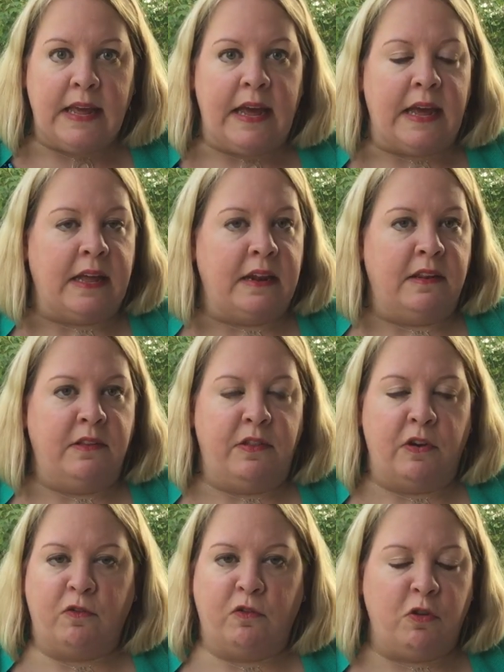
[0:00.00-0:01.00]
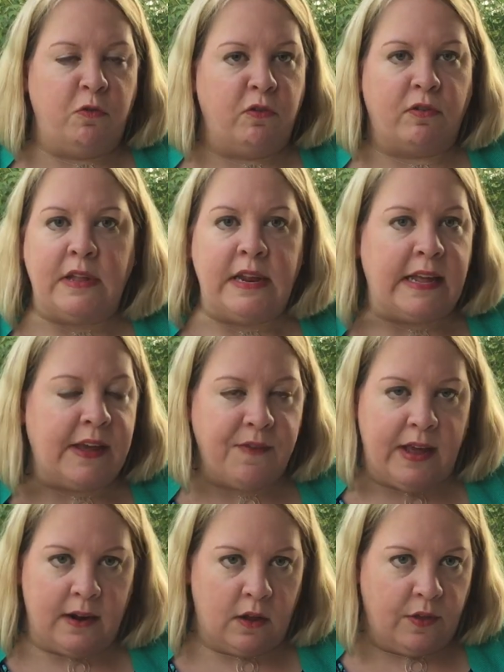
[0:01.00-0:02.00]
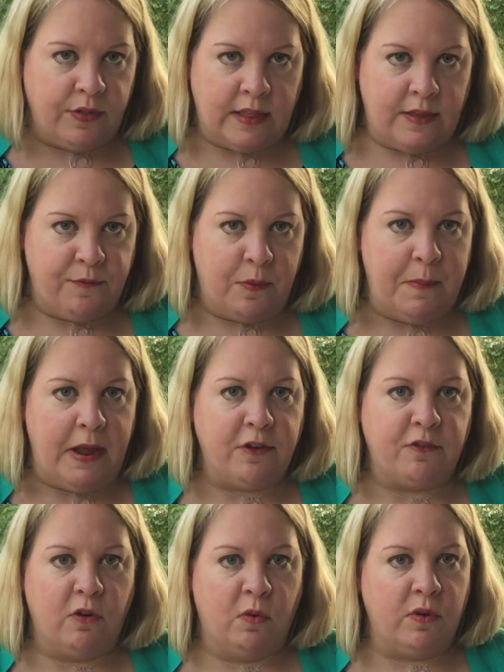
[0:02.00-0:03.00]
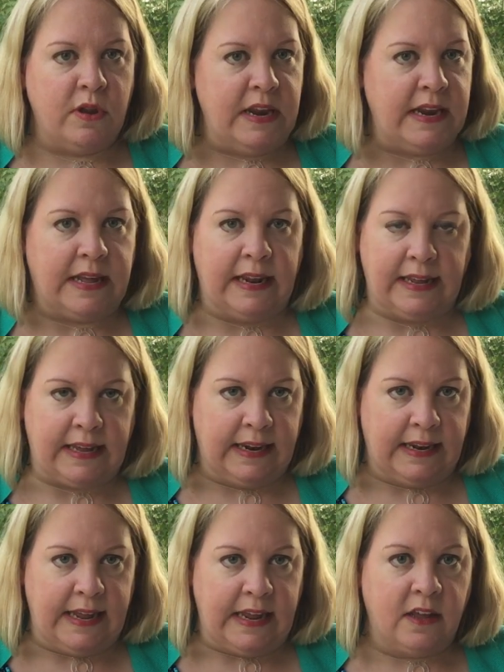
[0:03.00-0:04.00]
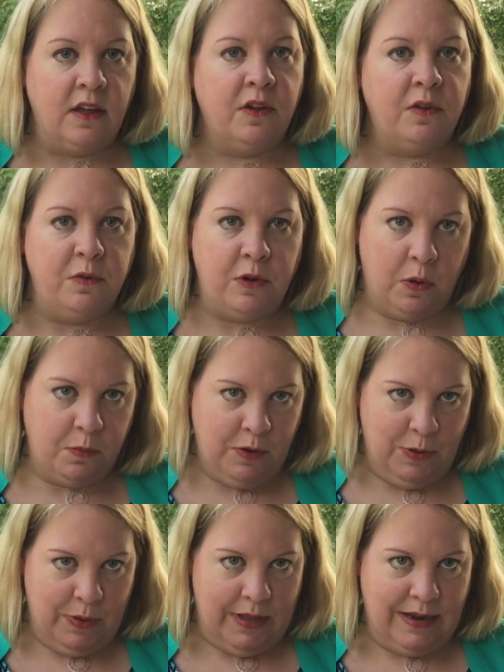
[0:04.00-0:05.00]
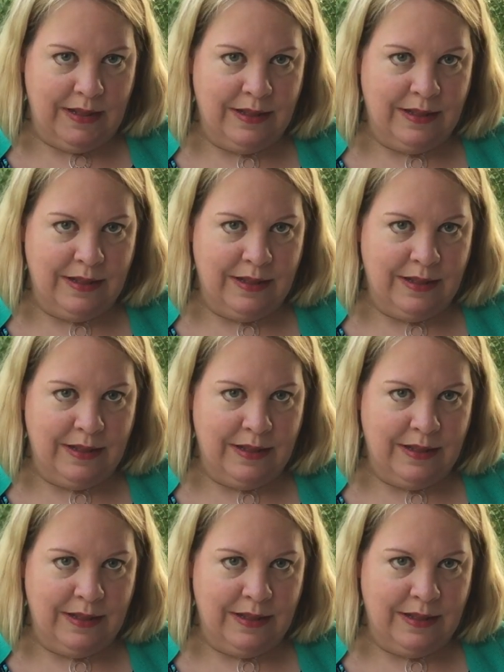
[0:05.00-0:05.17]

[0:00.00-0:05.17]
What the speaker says: and you just need to give out all this information, or you need to click a link. Don't do it.